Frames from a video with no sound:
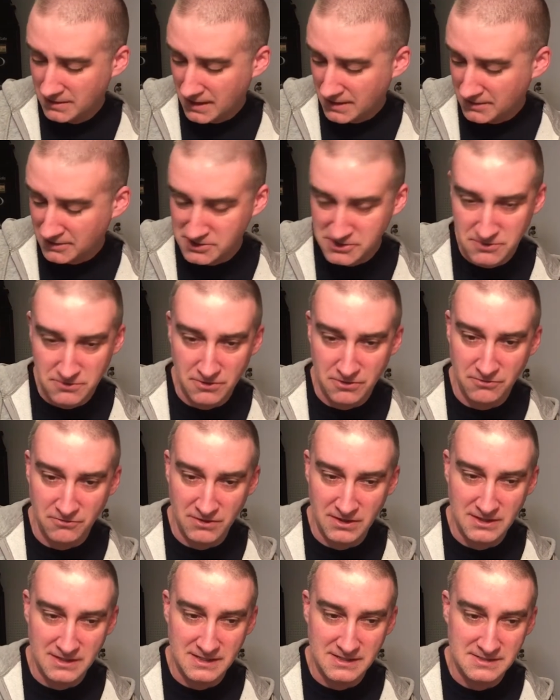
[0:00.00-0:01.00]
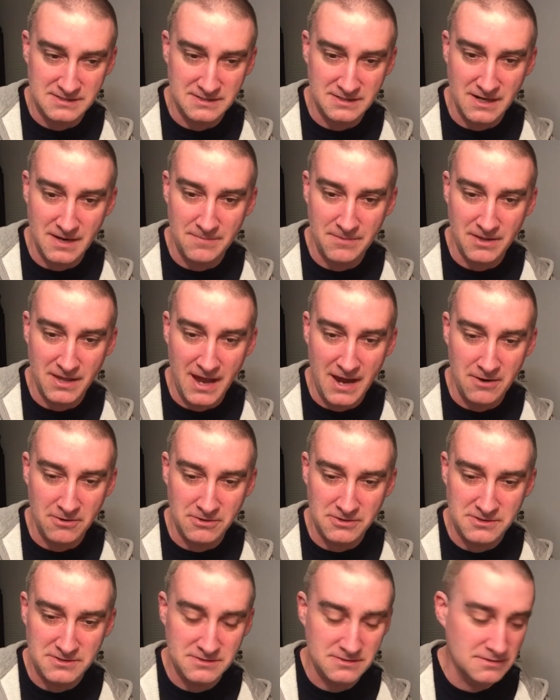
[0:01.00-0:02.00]
I think, 2 or 3 of these in a couple of
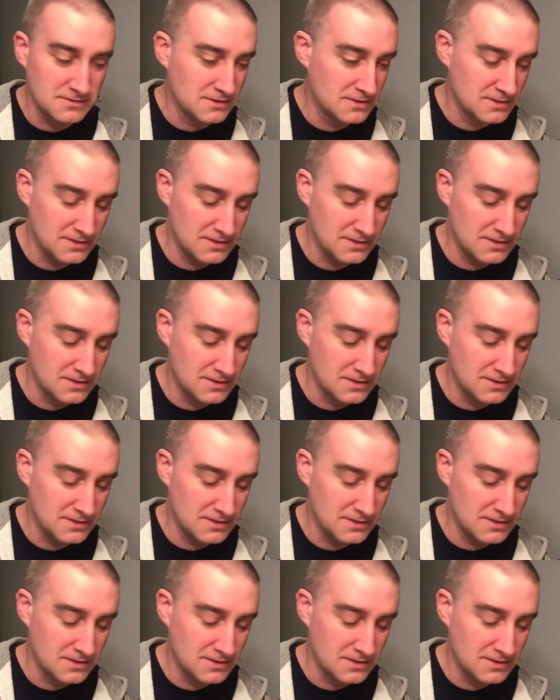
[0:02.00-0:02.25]
hours